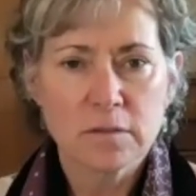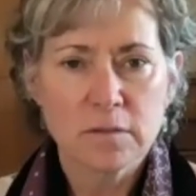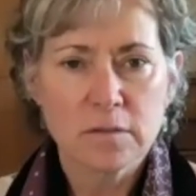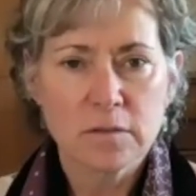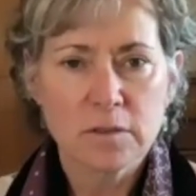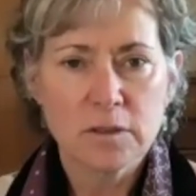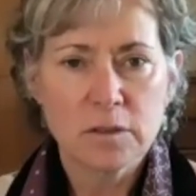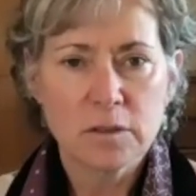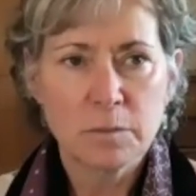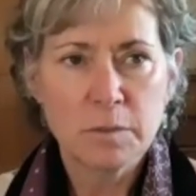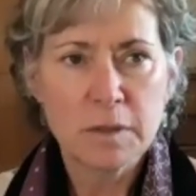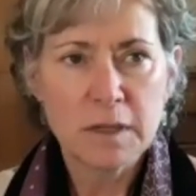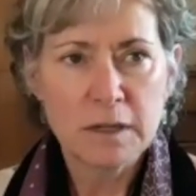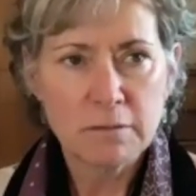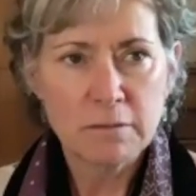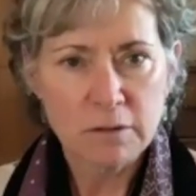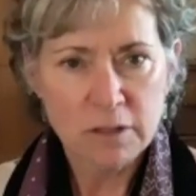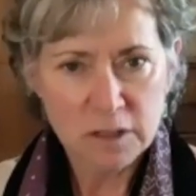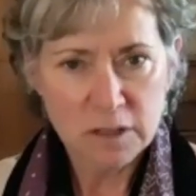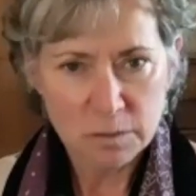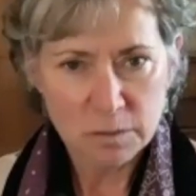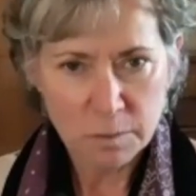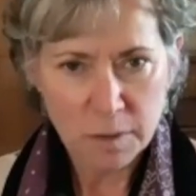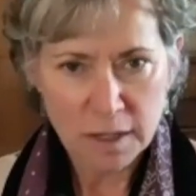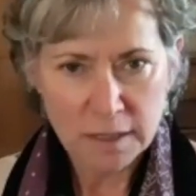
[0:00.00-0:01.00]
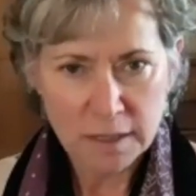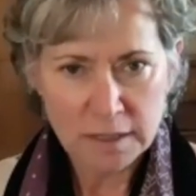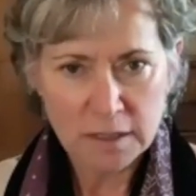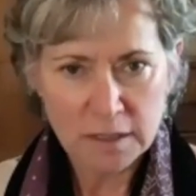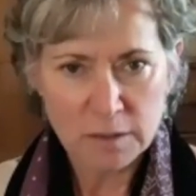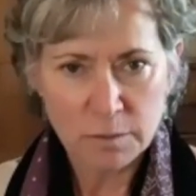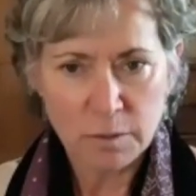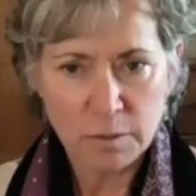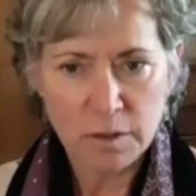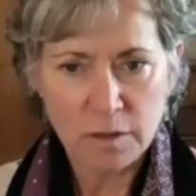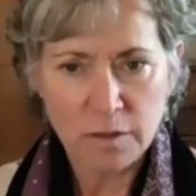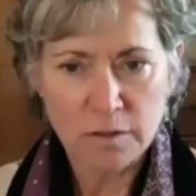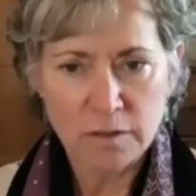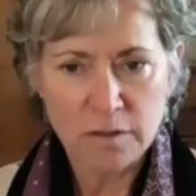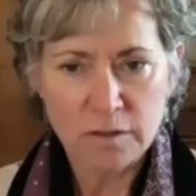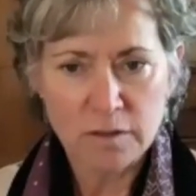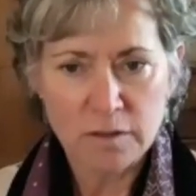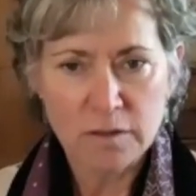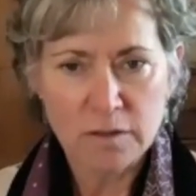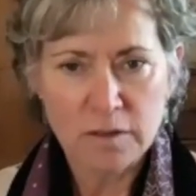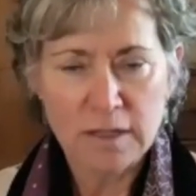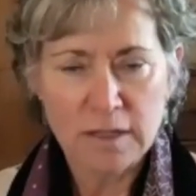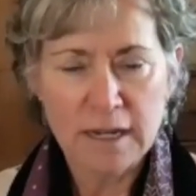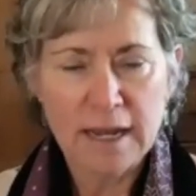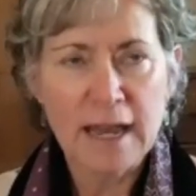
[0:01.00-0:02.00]
to be responsible,
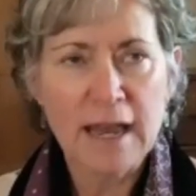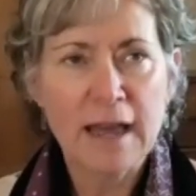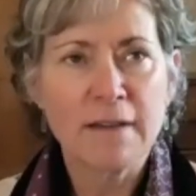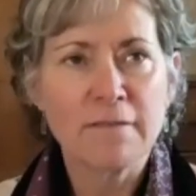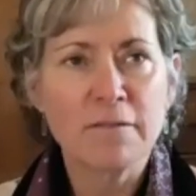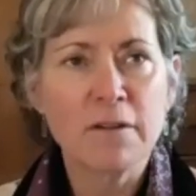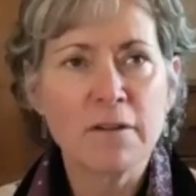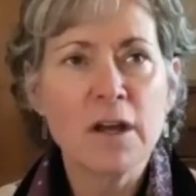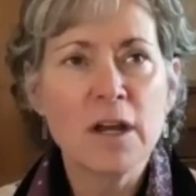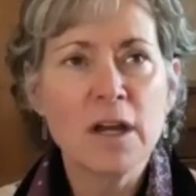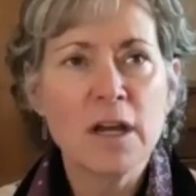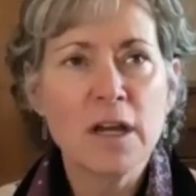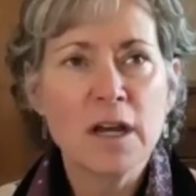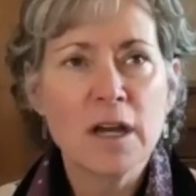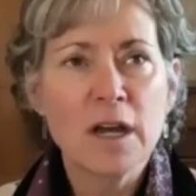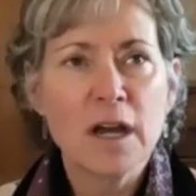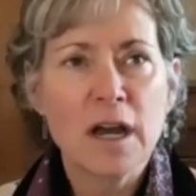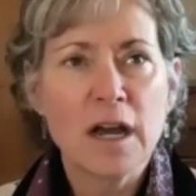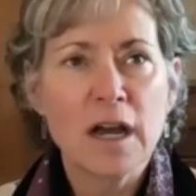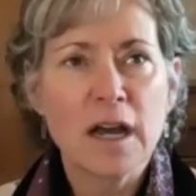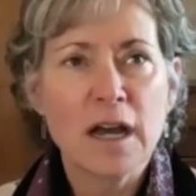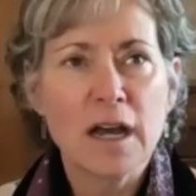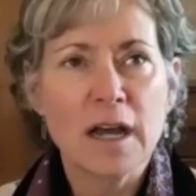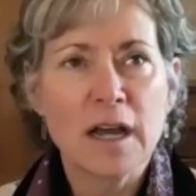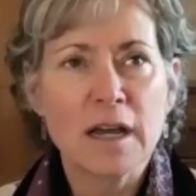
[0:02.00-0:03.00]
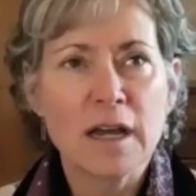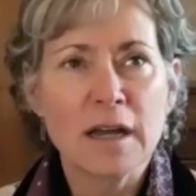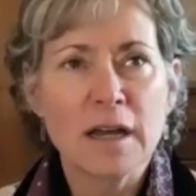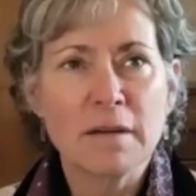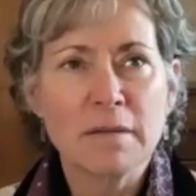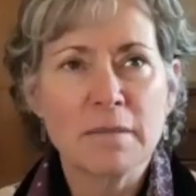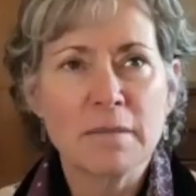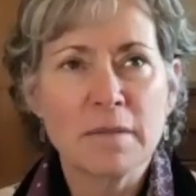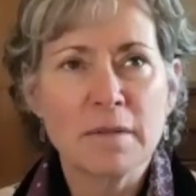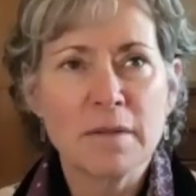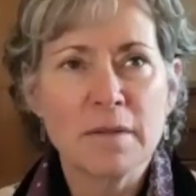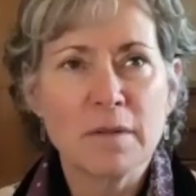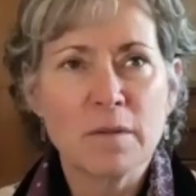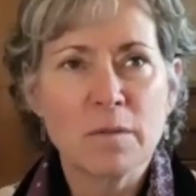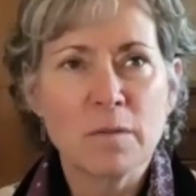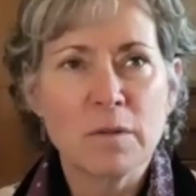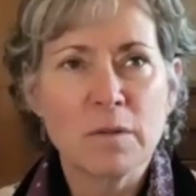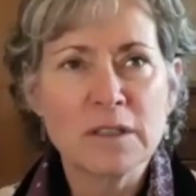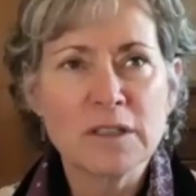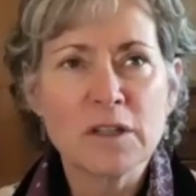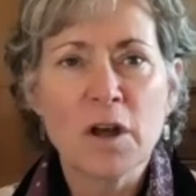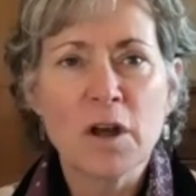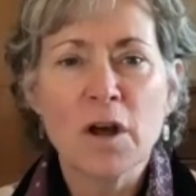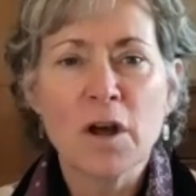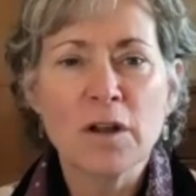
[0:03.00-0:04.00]
to have
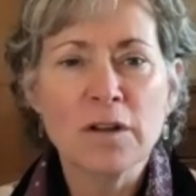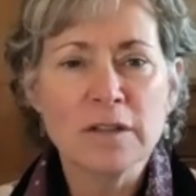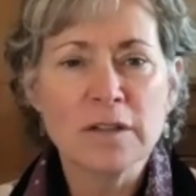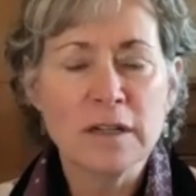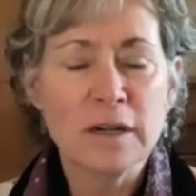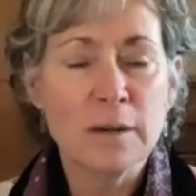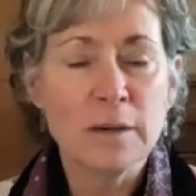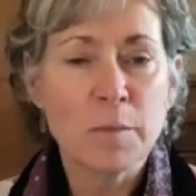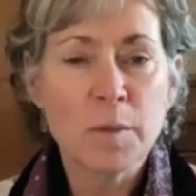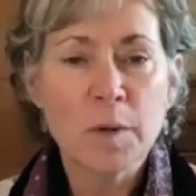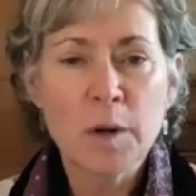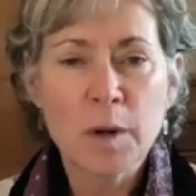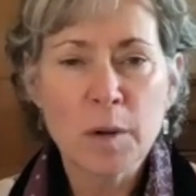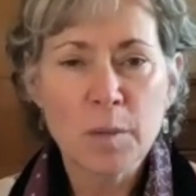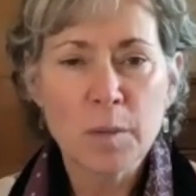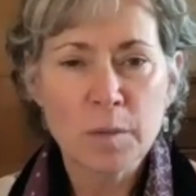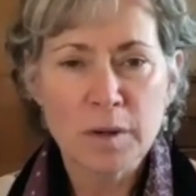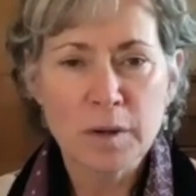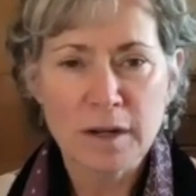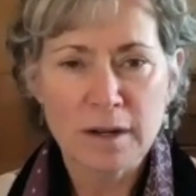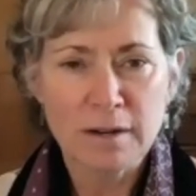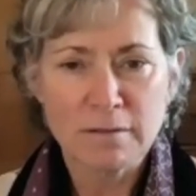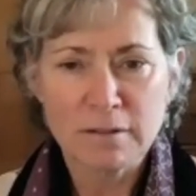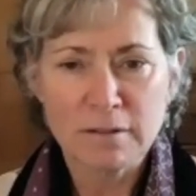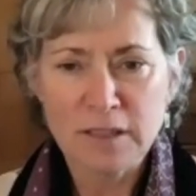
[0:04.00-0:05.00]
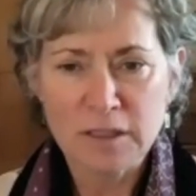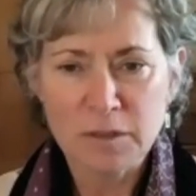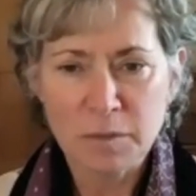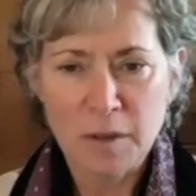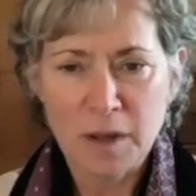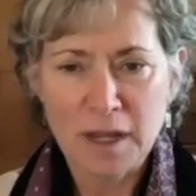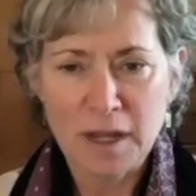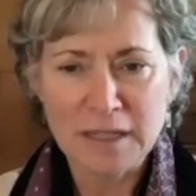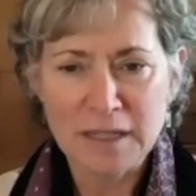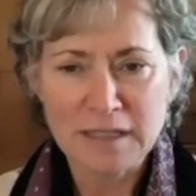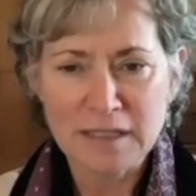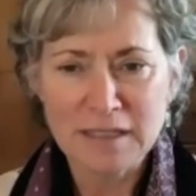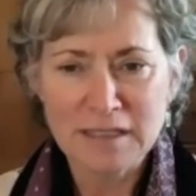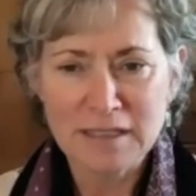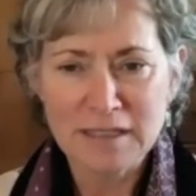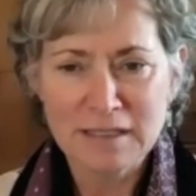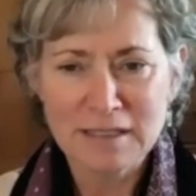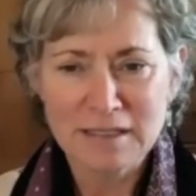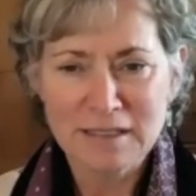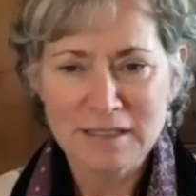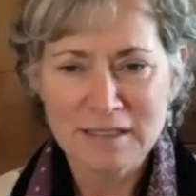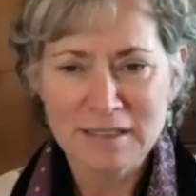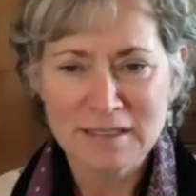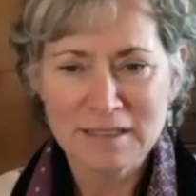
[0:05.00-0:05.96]
what's called an appropriate response,